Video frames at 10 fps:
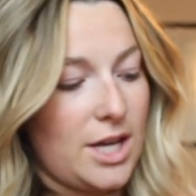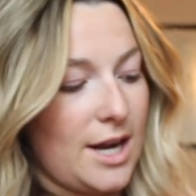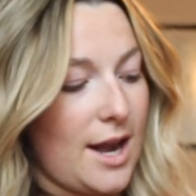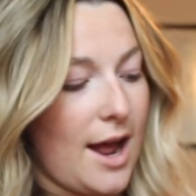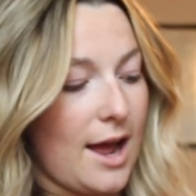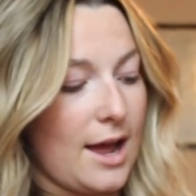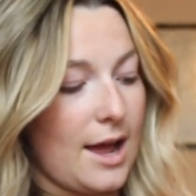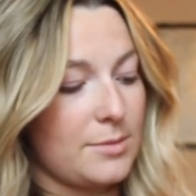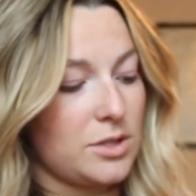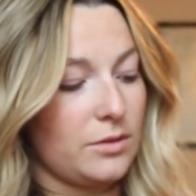and I
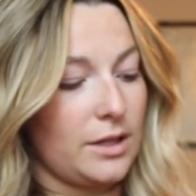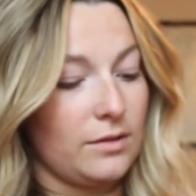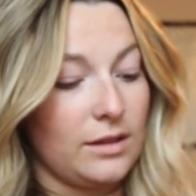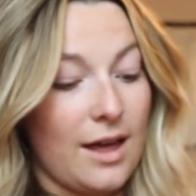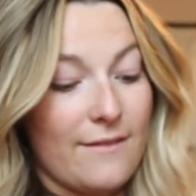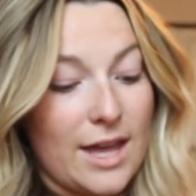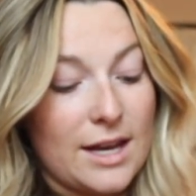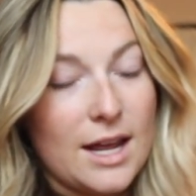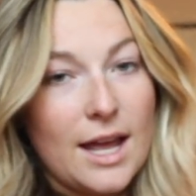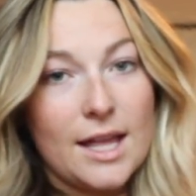absolutely love
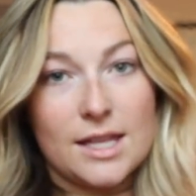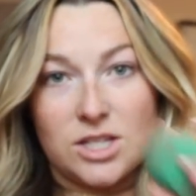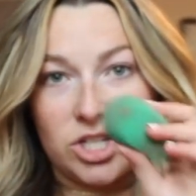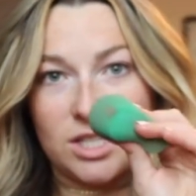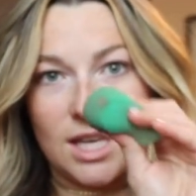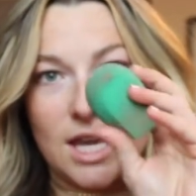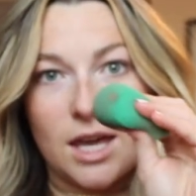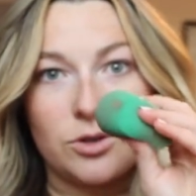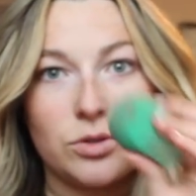it. This is just the Eco